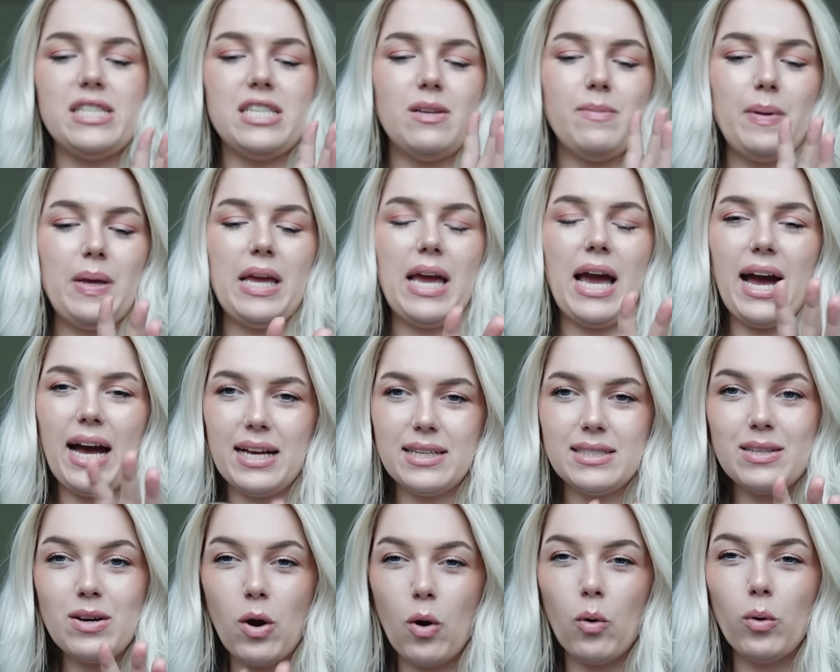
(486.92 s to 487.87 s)
to be
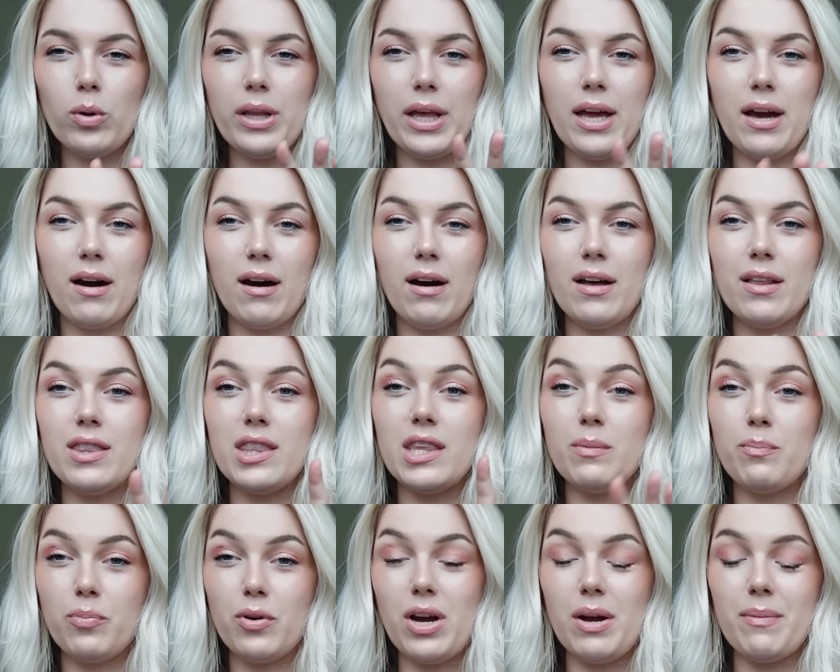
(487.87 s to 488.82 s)
as wholly on
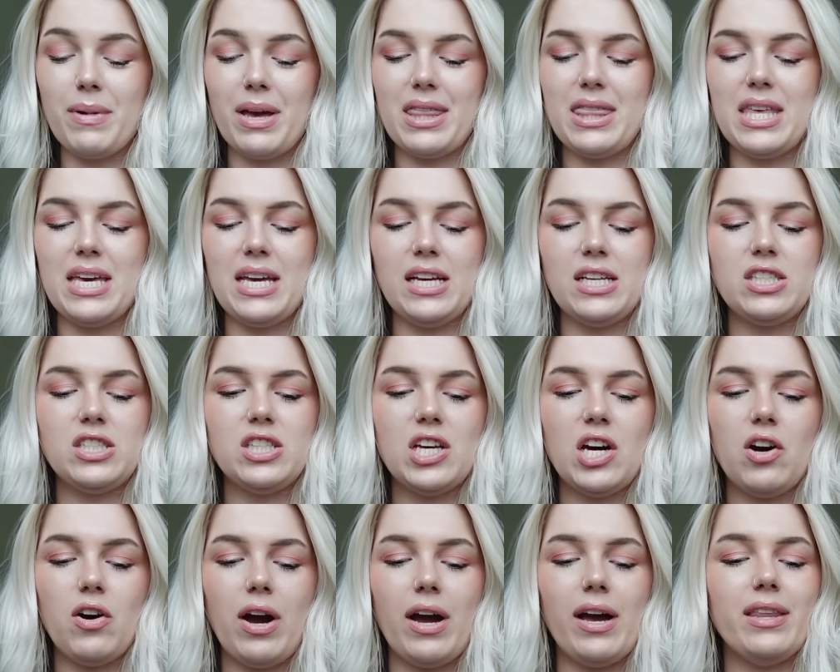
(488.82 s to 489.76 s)
the brim, I think.
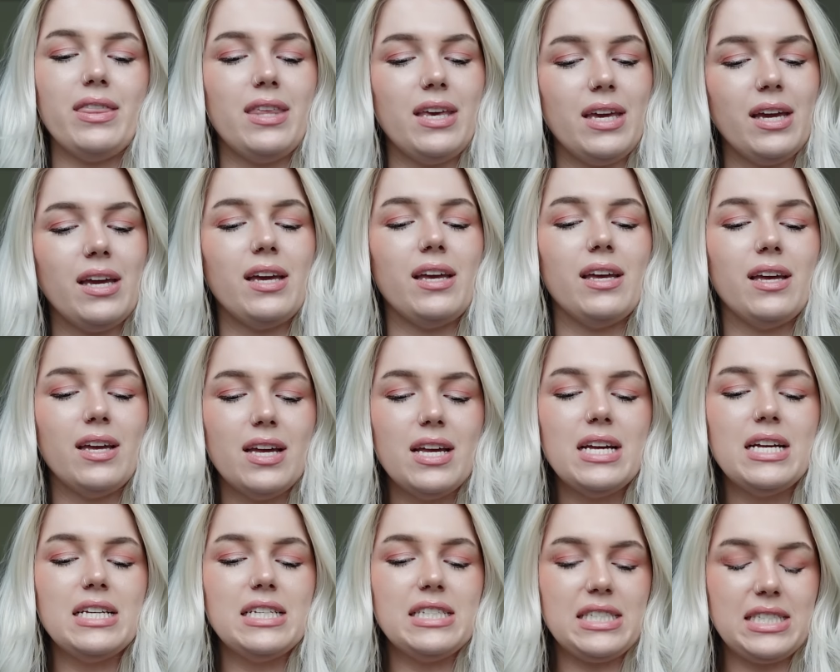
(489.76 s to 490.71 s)
So I think
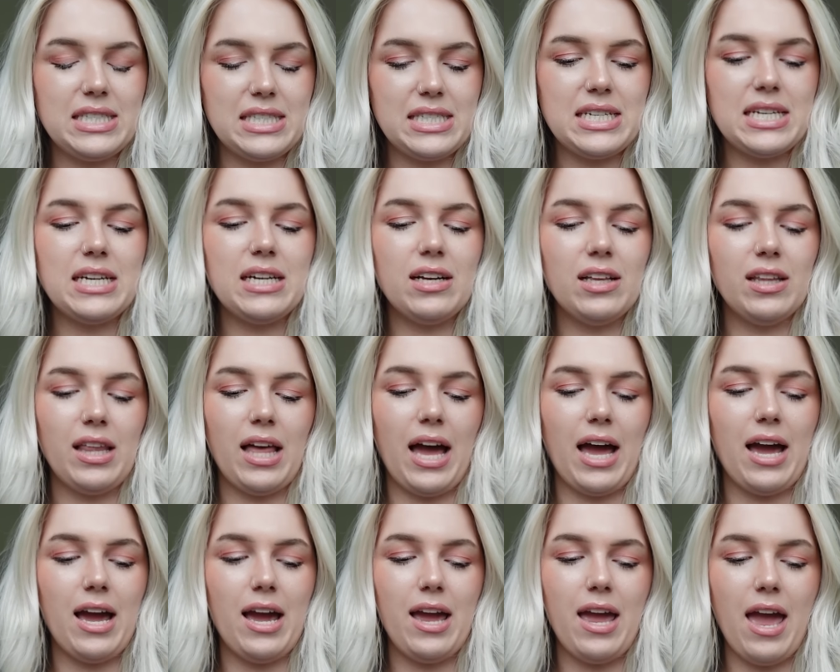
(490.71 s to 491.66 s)
still
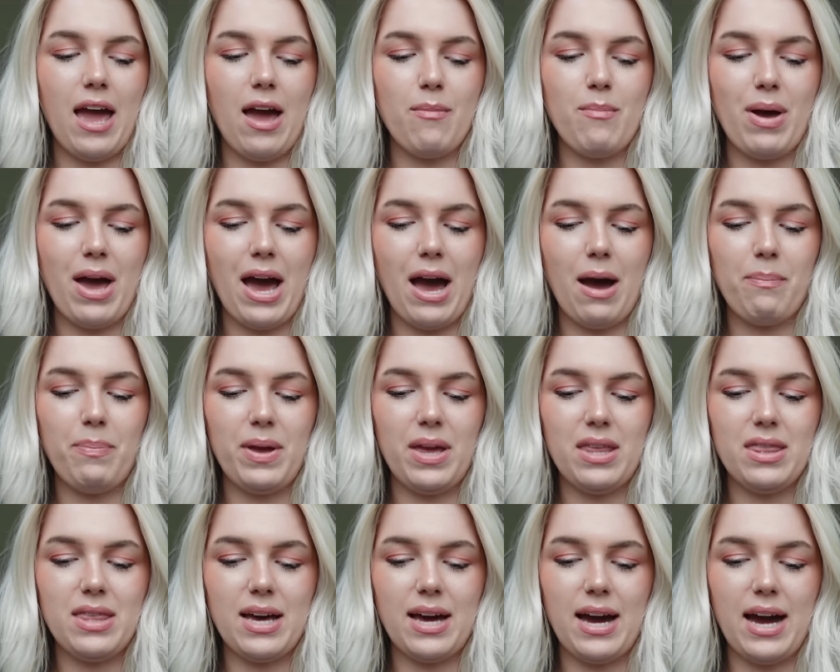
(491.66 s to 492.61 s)
I am
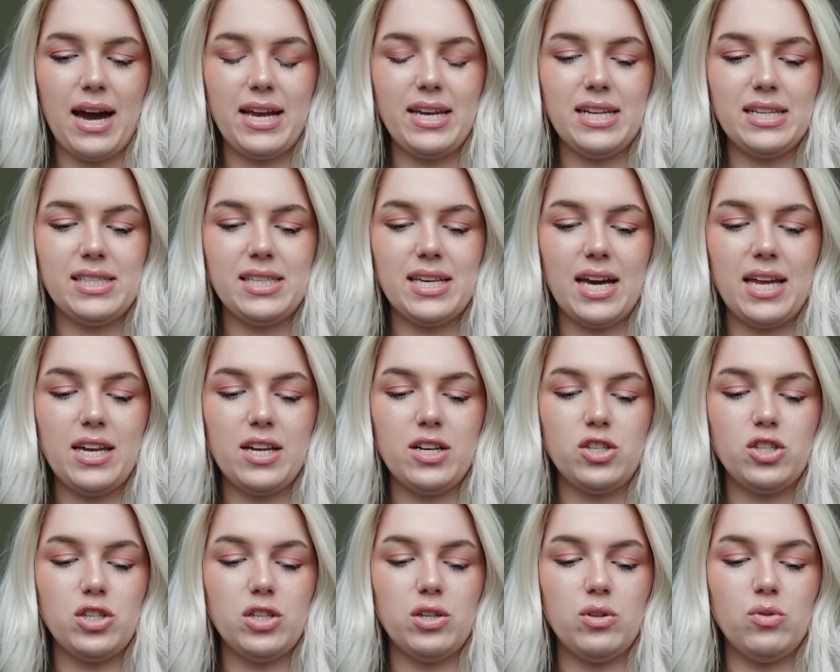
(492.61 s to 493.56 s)
happy that I
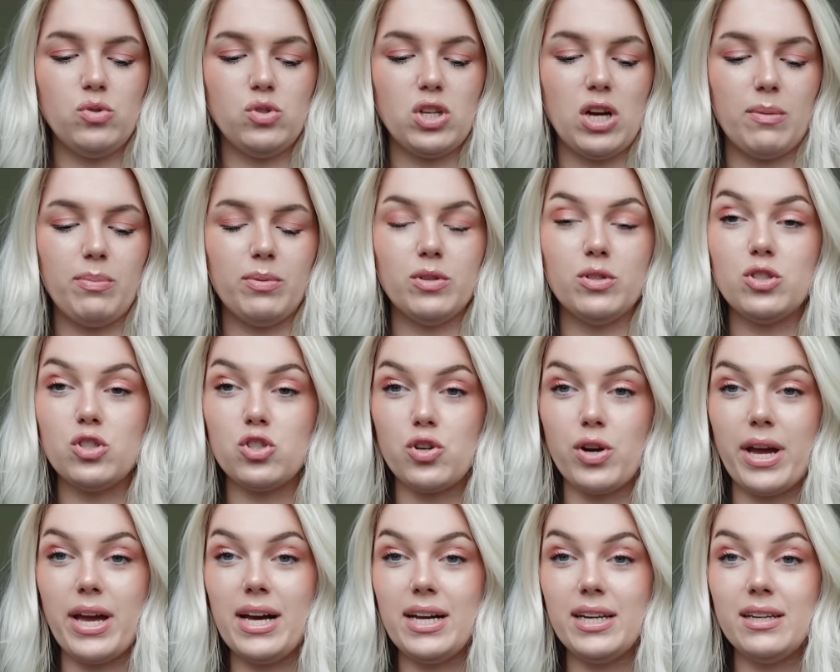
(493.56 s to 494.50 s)
decided to double
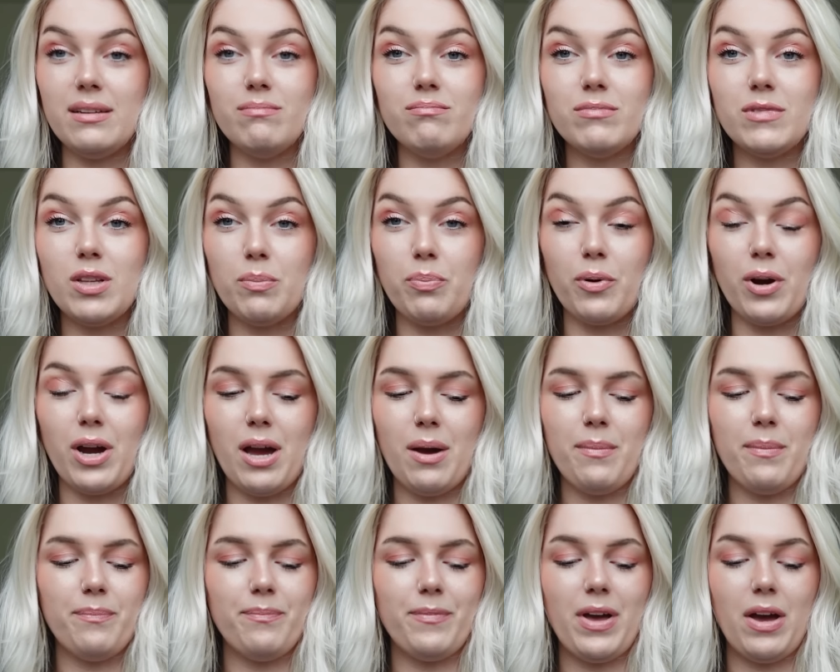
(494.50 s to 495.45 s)
strand the
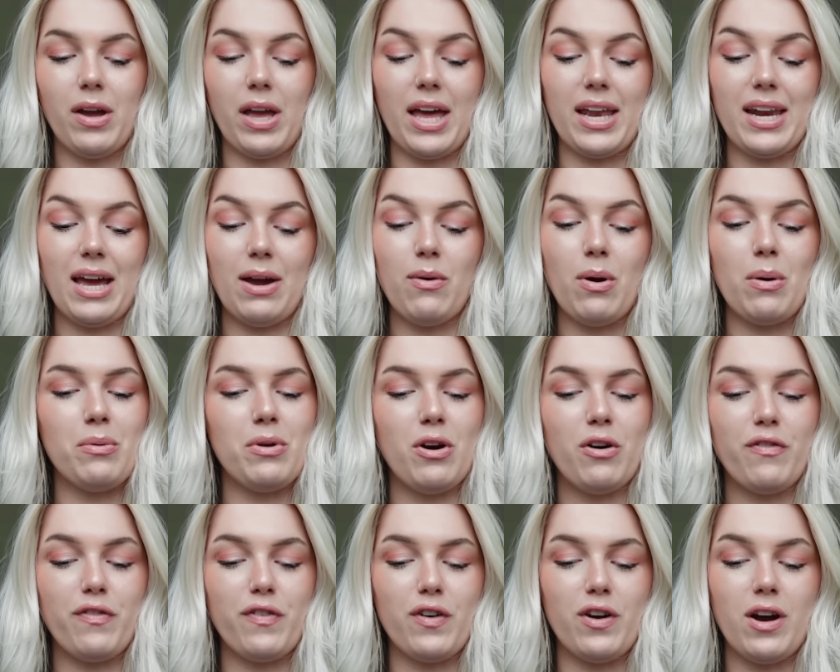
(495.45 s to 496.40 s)
brim. Again, I won't
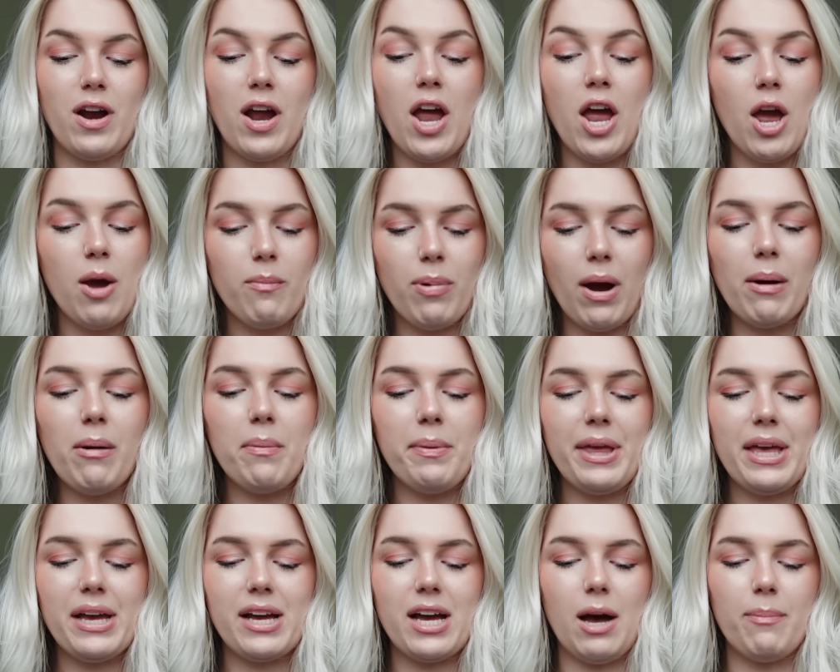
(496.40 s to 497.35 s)
know for
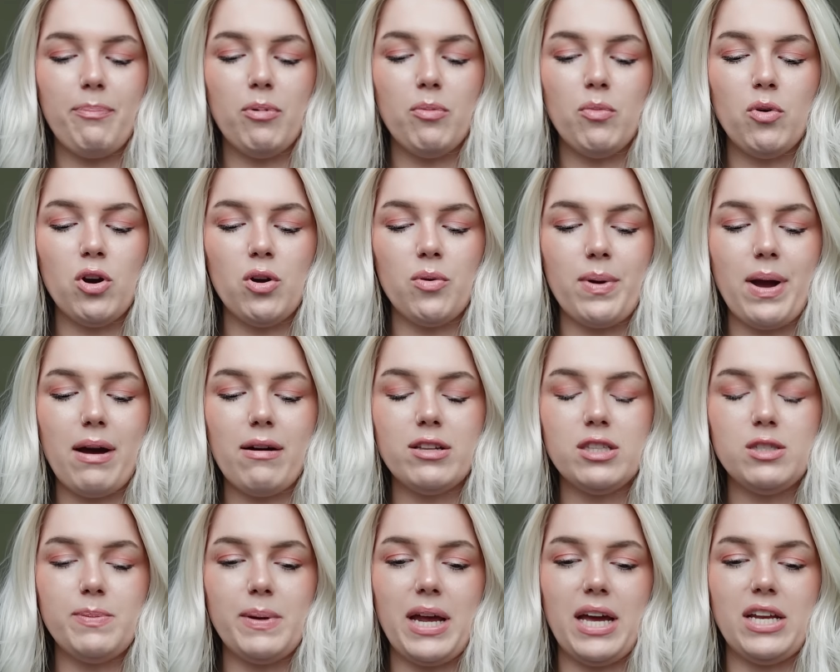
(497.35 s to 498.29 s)
probably a couple more
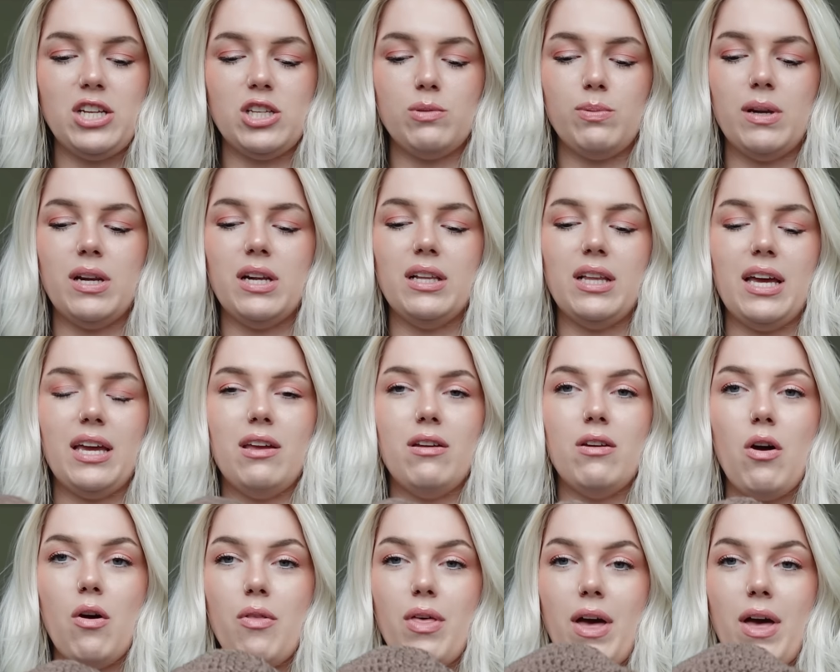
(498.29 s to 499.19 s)
rounds, but I just wanted to let you know